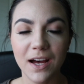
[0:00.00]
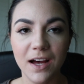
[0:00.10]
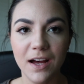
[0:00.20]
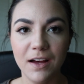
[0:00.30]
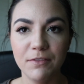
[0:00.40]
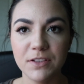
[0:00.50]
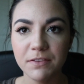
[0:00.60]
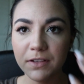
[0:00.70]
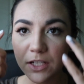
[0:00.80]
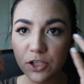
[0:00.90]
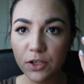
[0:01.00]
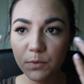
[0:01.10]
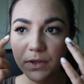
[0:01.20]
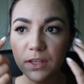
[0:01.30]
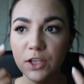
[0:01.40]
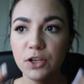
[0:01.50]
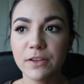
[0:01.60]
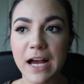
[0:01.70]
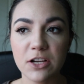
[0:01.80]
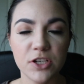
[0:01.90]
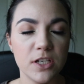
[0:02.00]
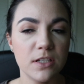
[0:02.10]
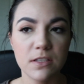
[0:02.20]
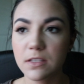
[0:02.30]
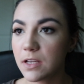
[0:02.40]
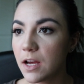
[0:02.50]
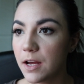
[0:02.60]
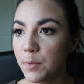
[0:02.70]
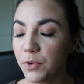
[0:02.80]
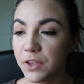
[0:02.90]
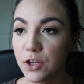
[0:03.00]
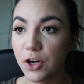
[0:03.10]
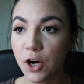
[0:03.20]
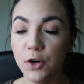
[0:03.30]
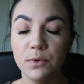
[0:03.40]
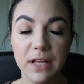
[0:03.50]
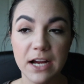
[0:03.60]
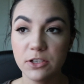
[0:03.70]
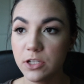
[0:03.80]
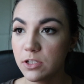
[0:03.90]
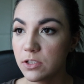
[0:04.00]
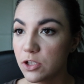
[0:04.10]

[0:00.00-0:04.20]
of definition within your lashes, within your own lashes.